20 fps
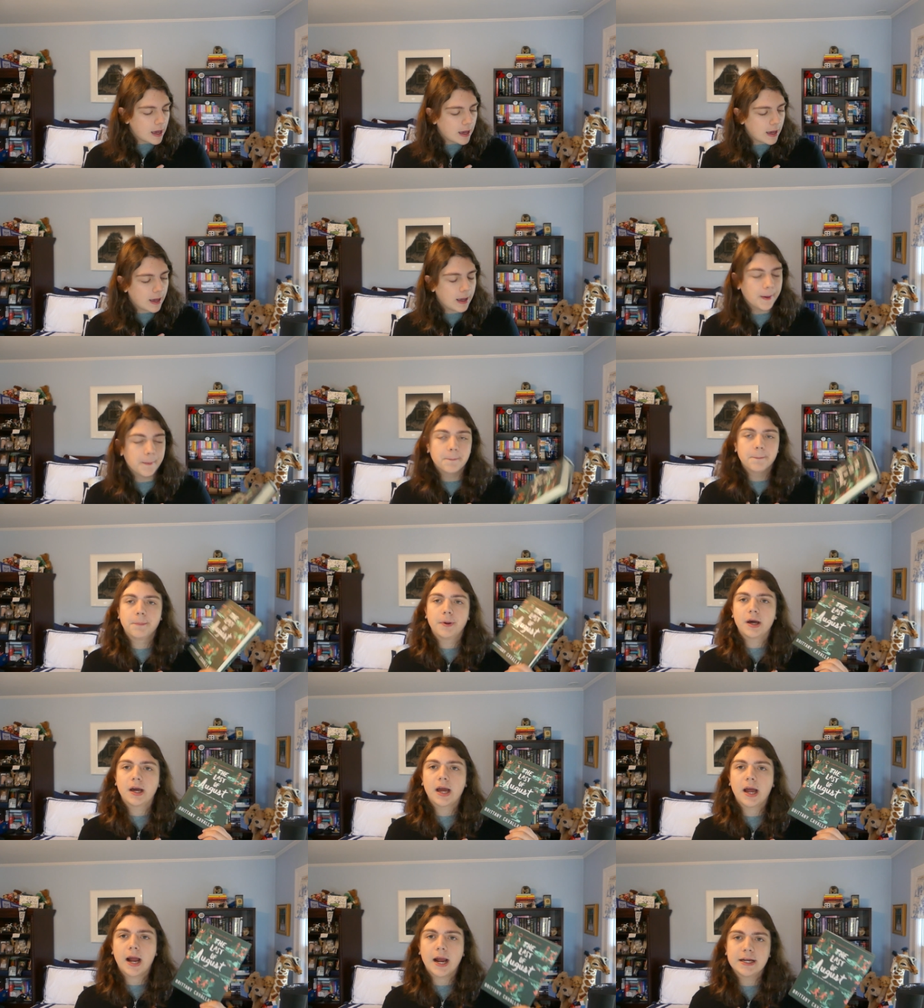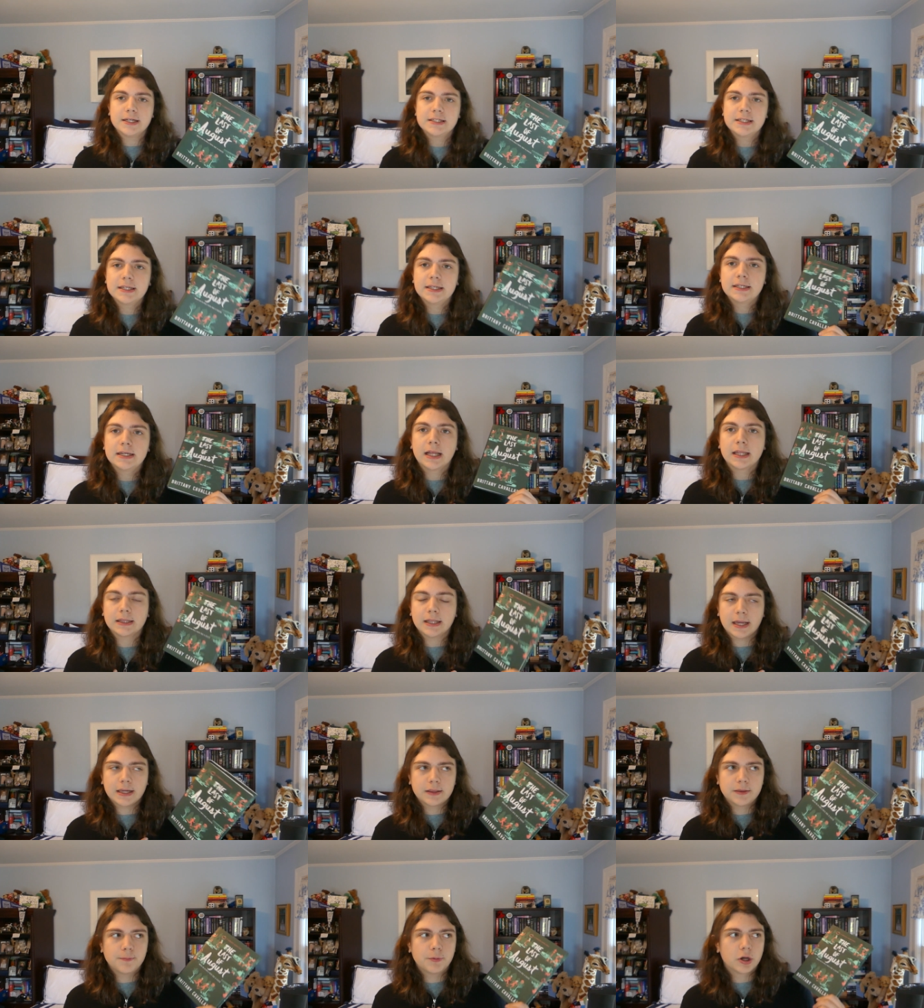Um, but I did
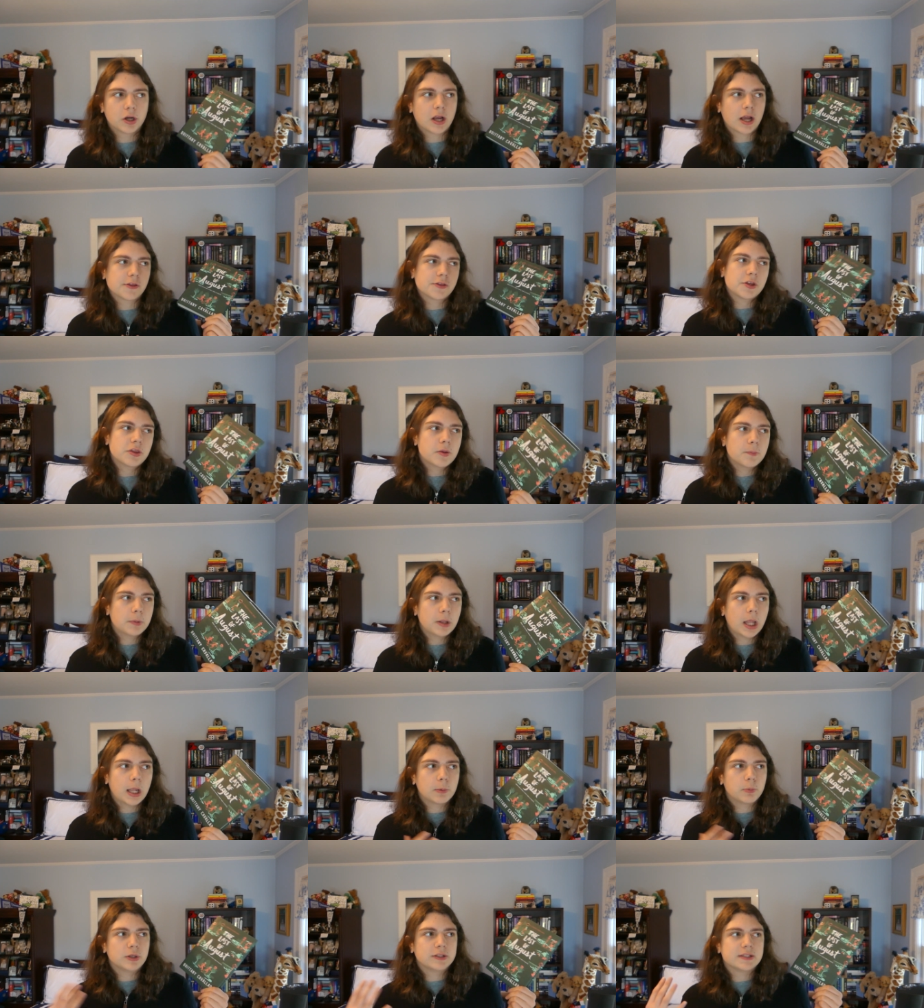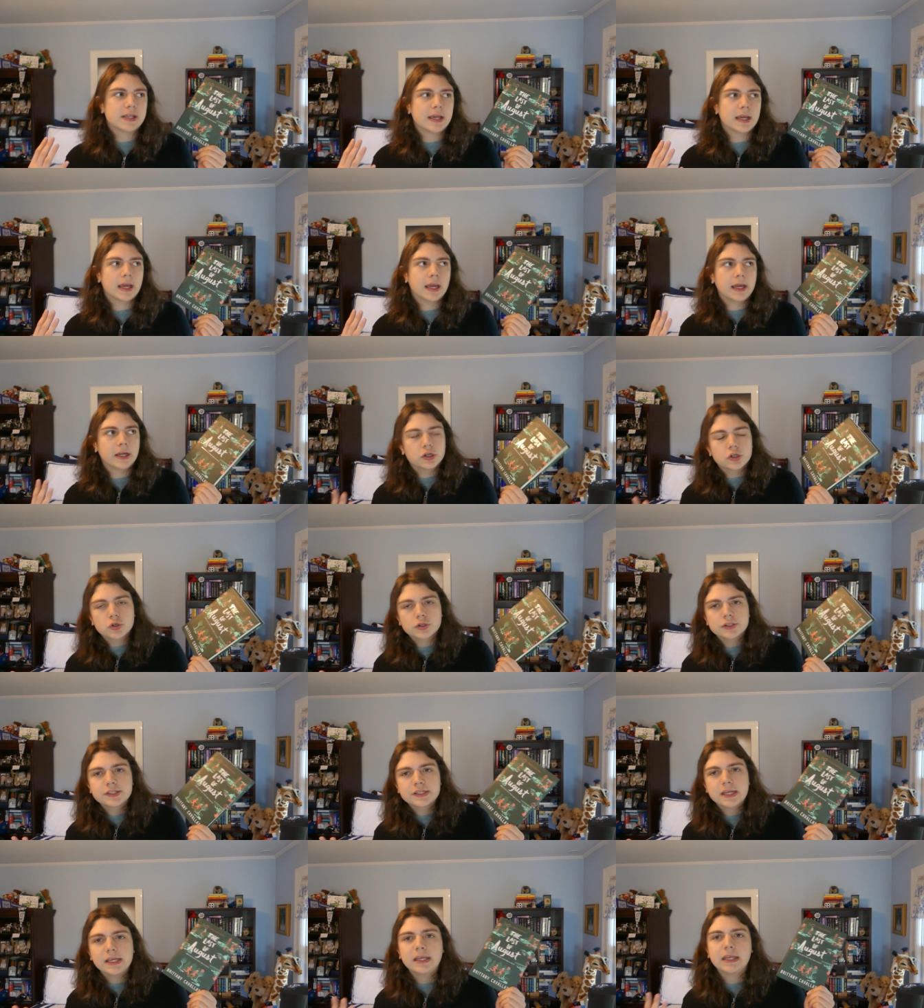like the book. I thought the plot was
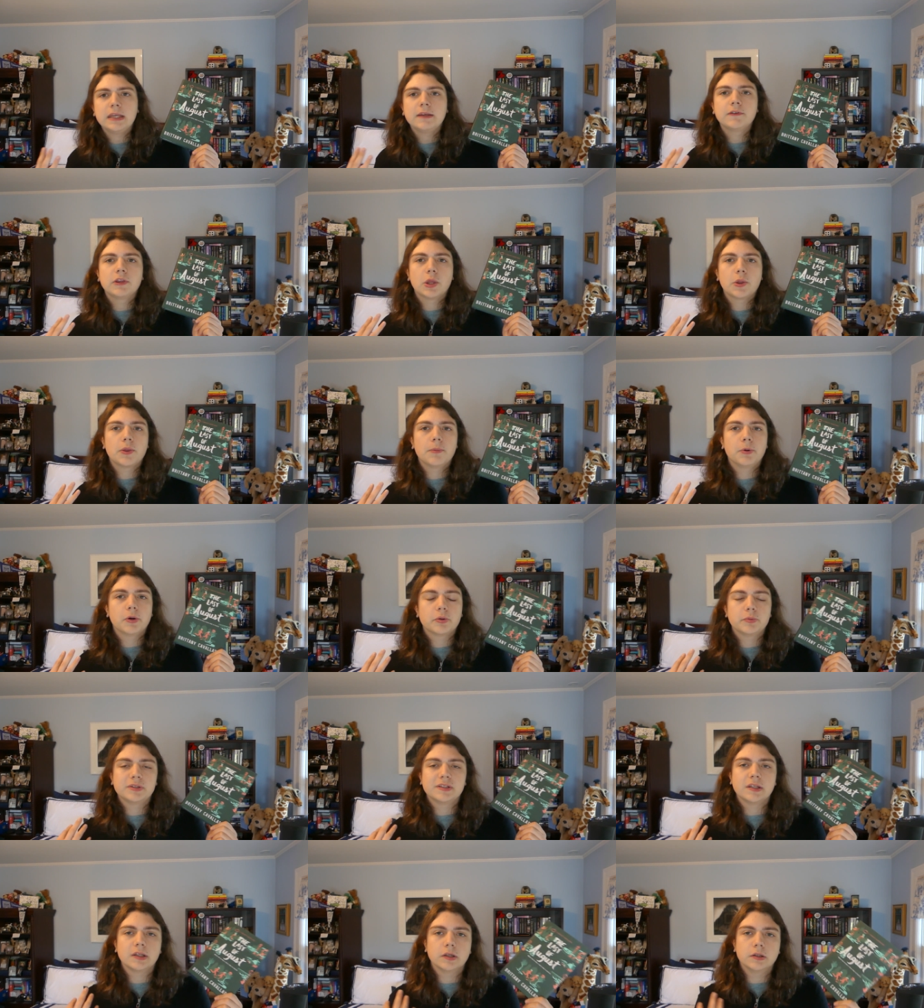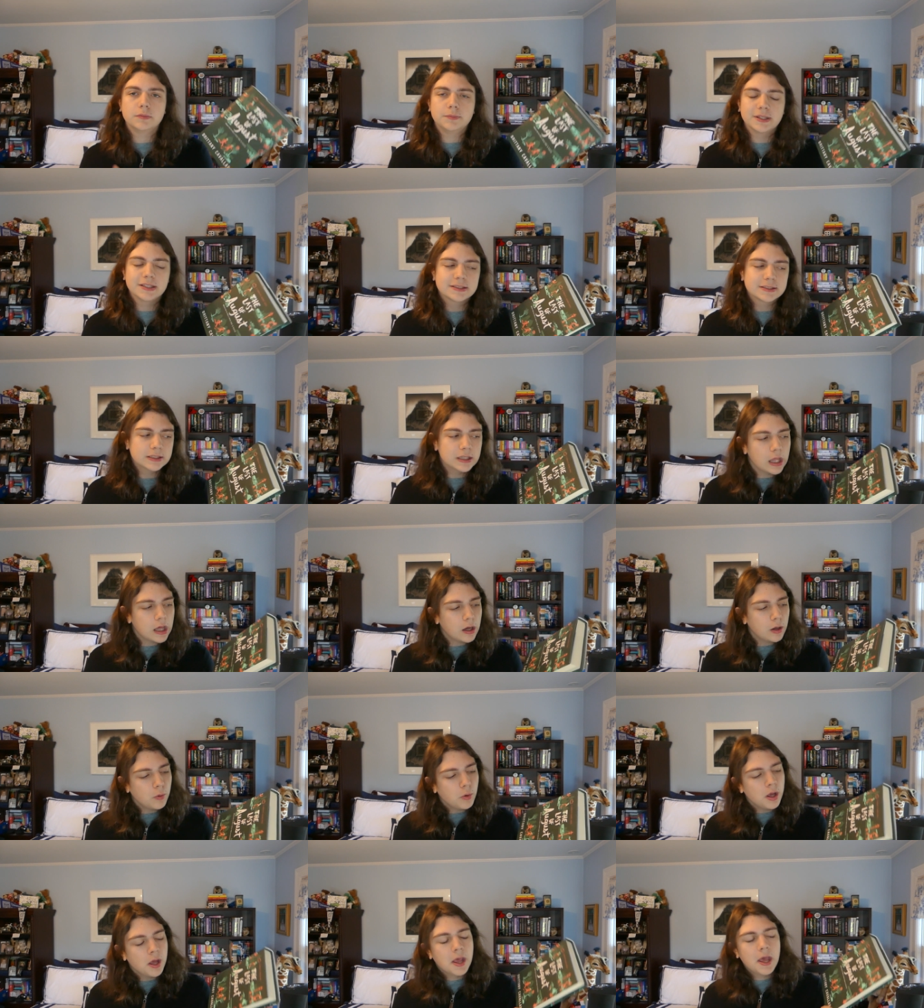interesting, even though the book was a little bit
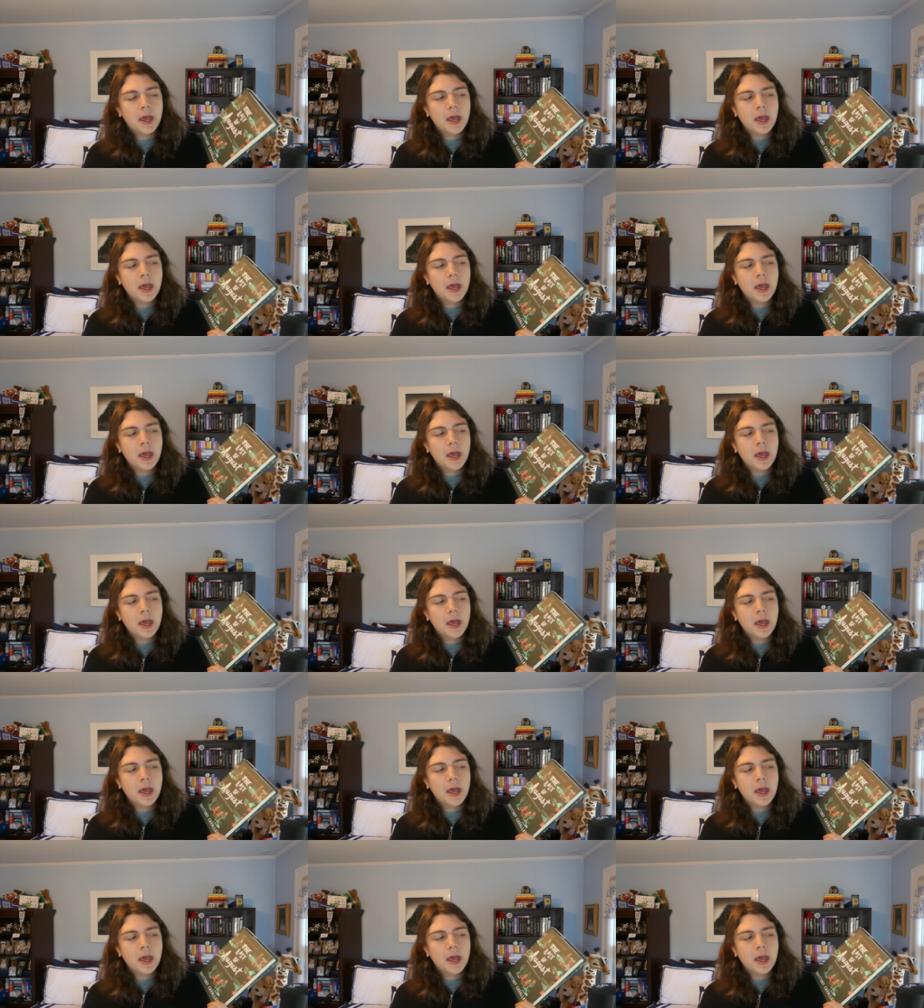slow.